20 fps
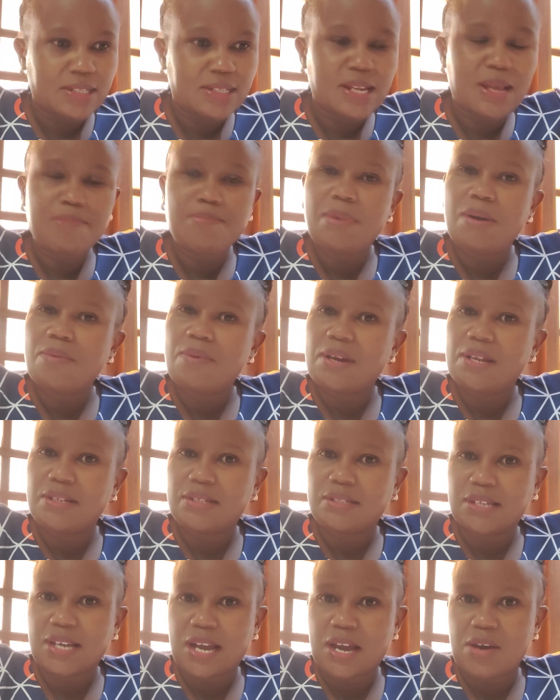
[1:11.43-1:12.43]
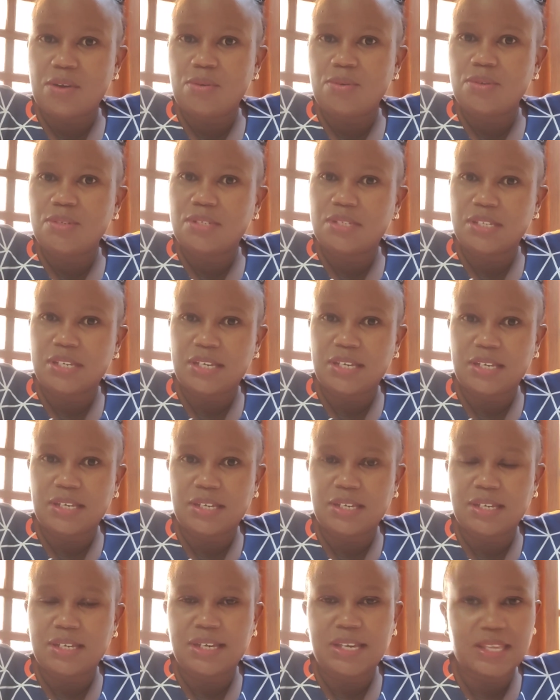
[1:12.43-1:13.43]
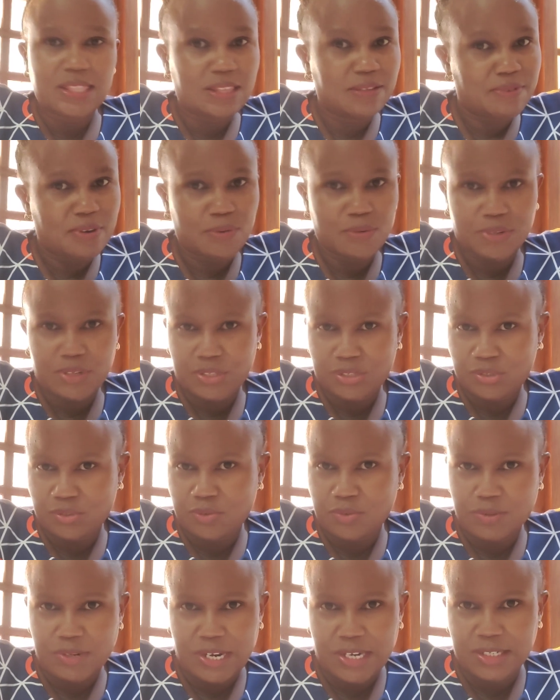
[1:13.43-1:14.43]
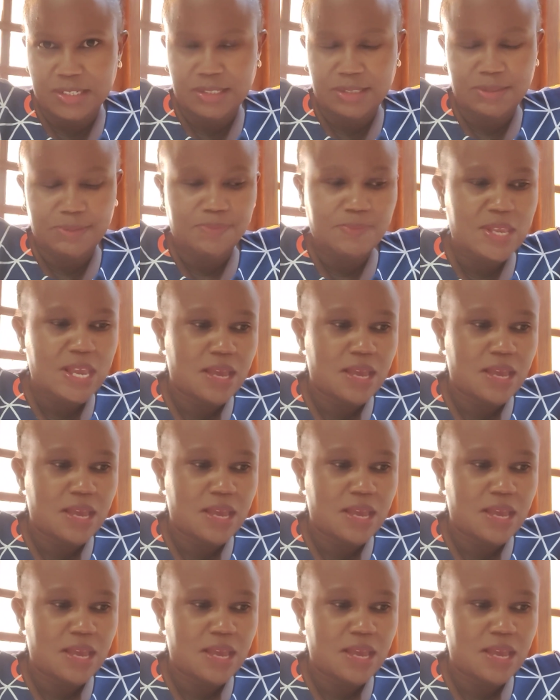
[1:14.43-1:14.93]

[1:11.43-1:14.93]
Number one, I always say, get the foundation right.